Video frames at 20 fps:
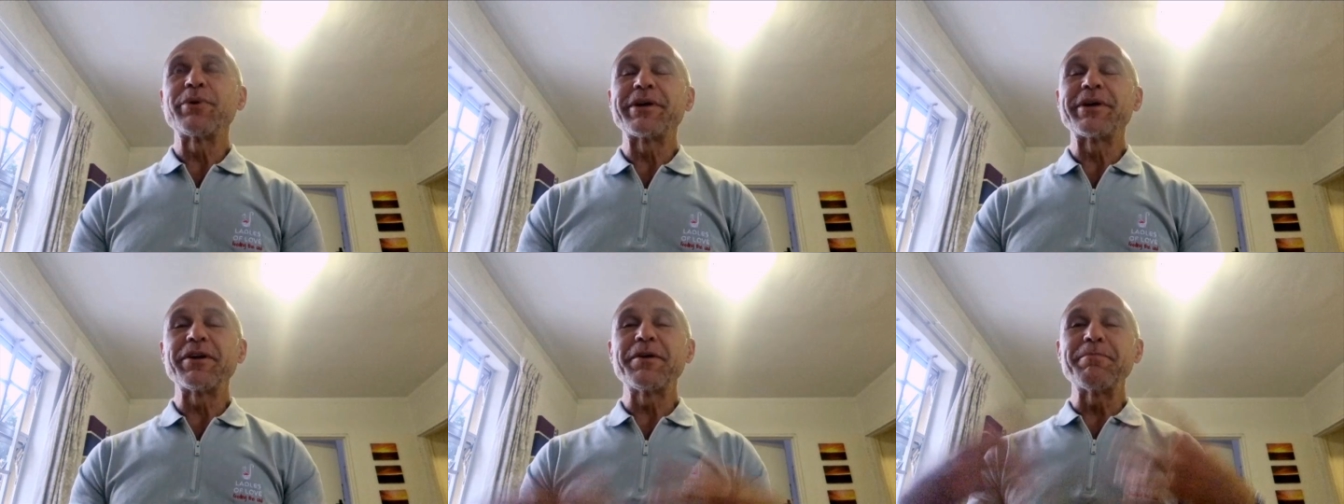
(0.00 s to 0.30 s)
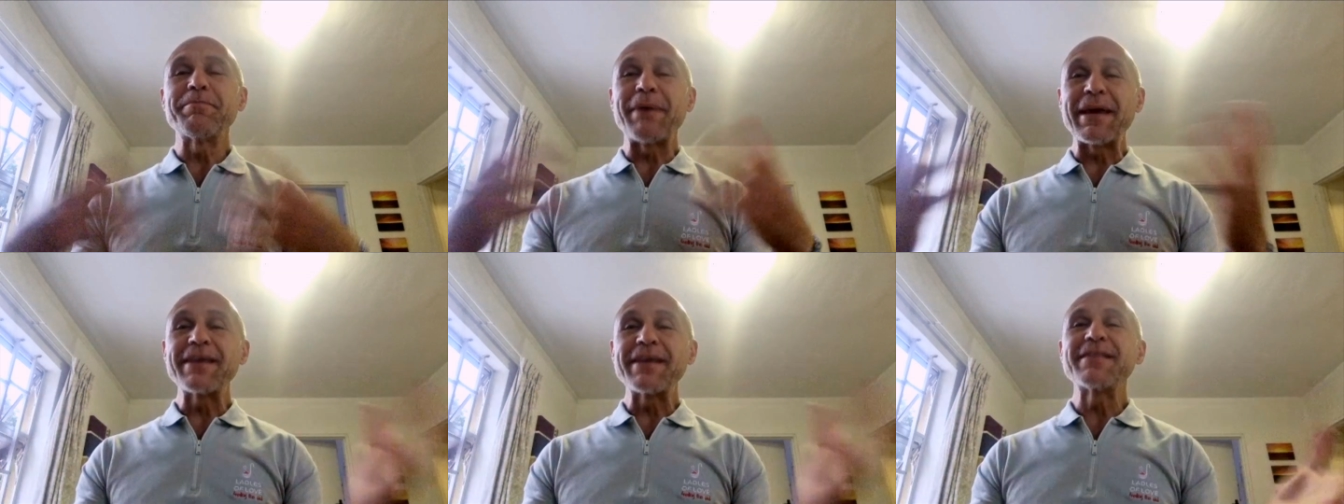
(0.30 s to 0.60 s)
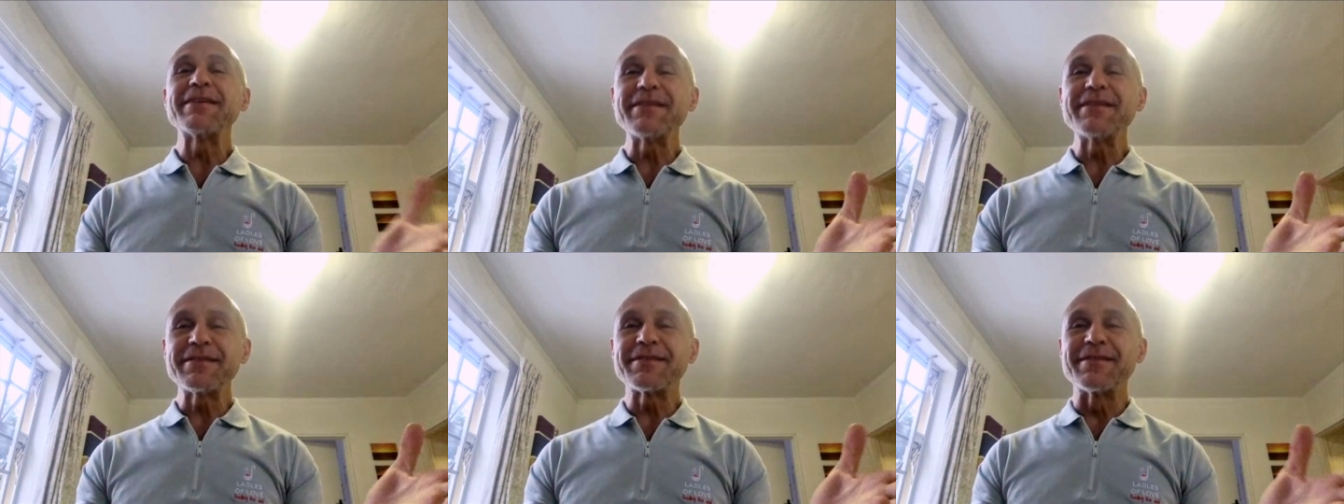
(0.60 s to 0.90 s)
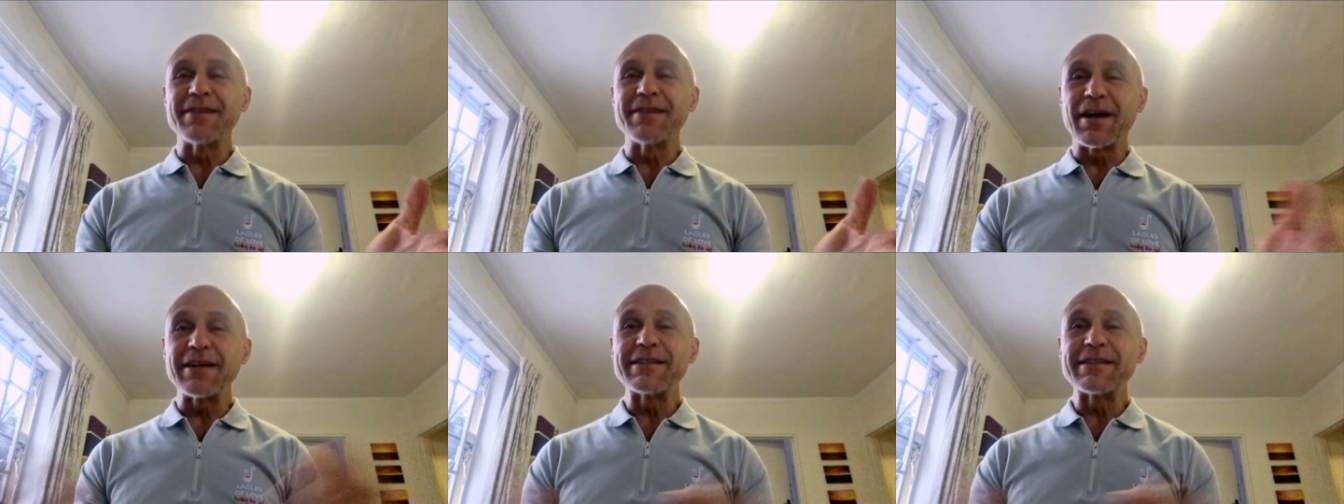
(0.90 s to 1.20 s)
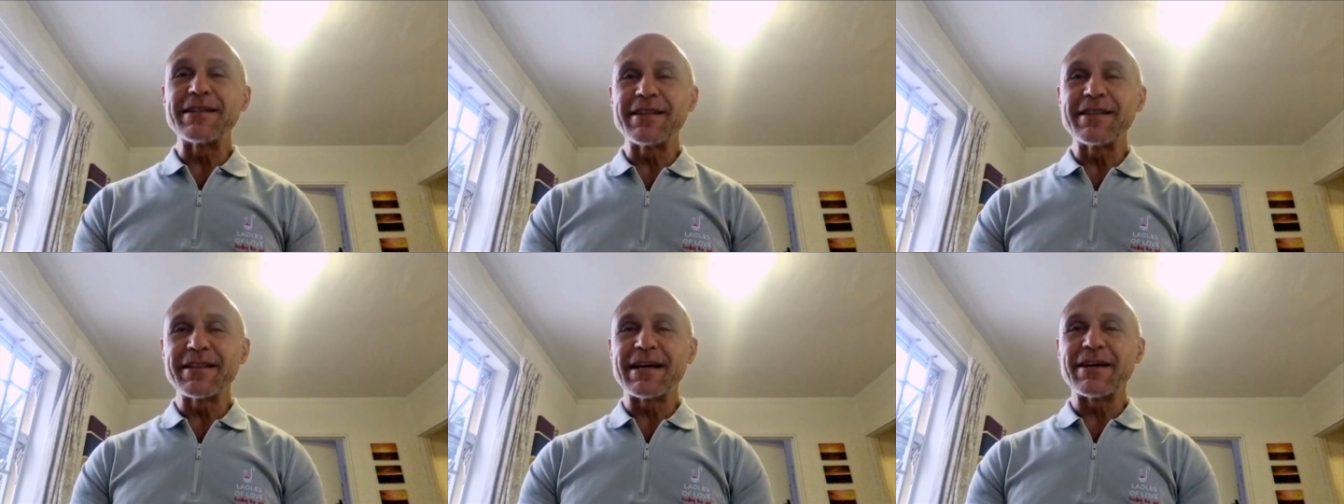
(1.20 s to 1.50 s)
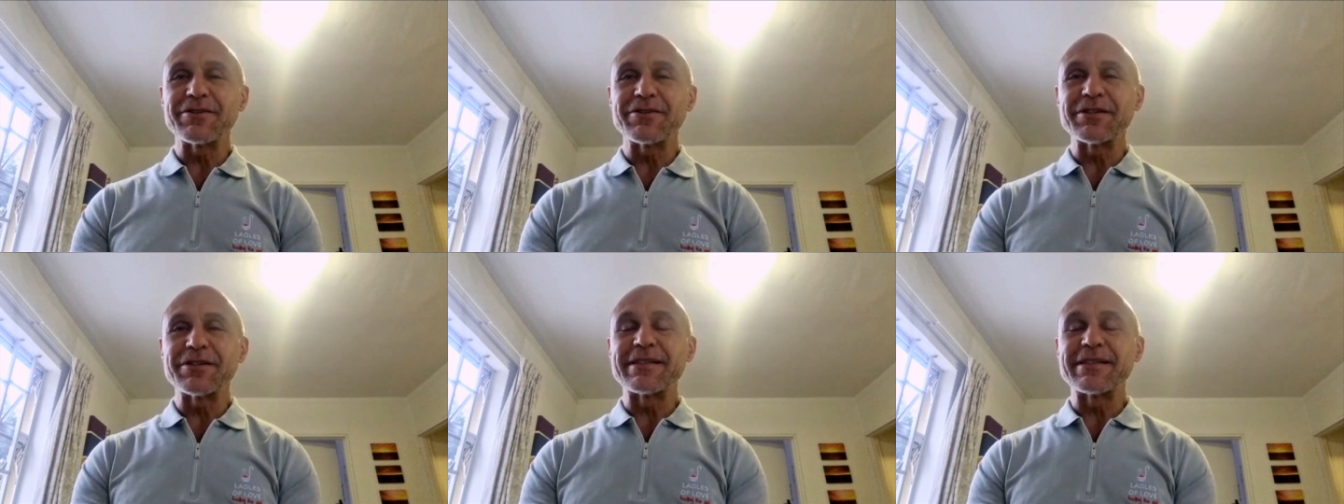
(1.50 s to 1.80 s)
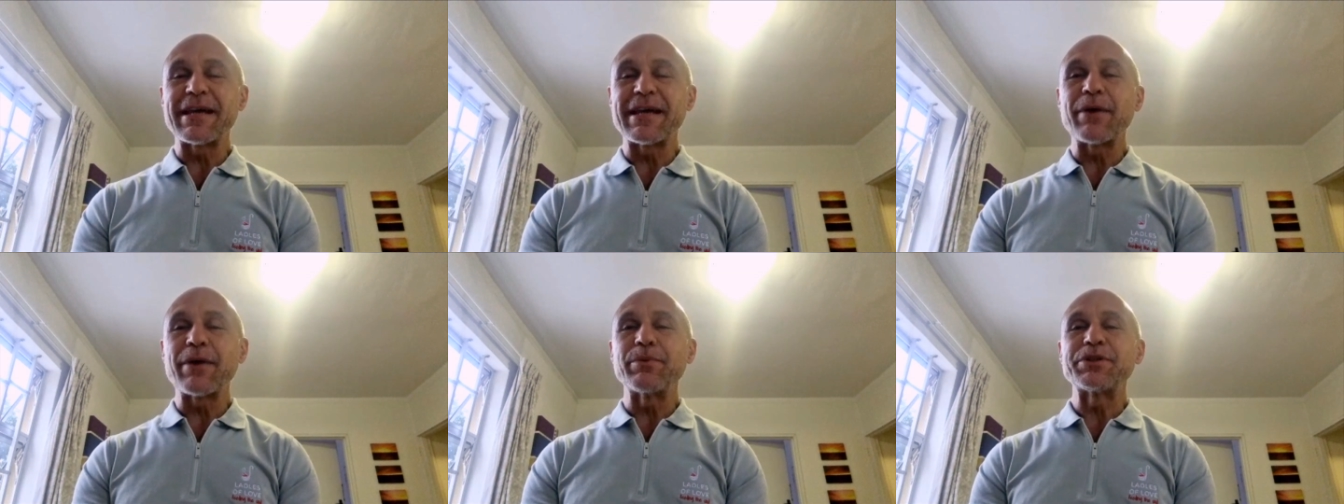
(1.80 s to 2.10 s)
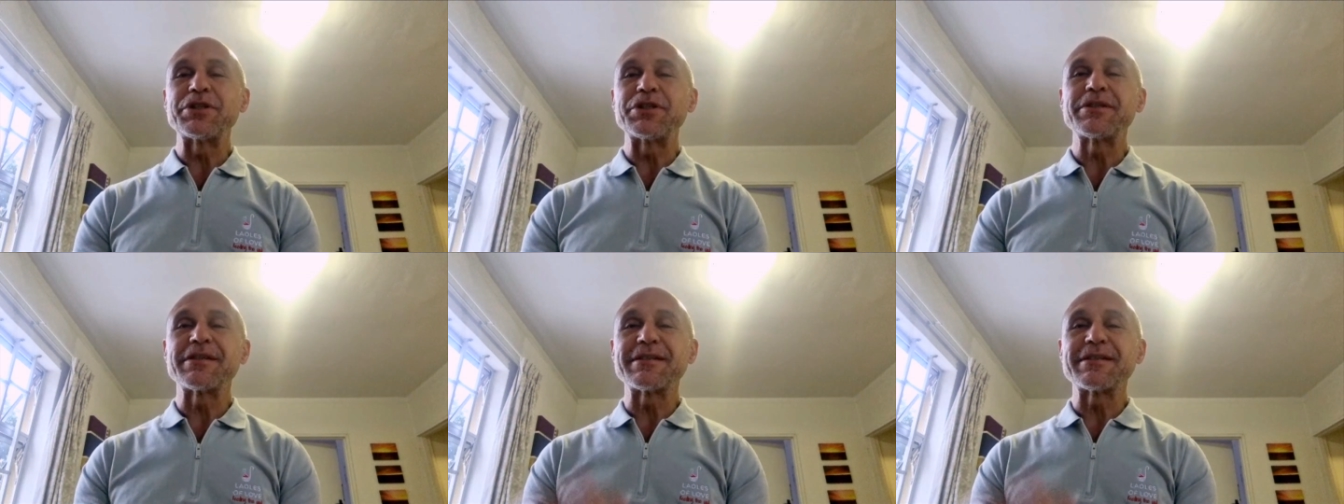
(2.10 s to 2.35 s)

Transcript: going to make these 90,000 sandwiches.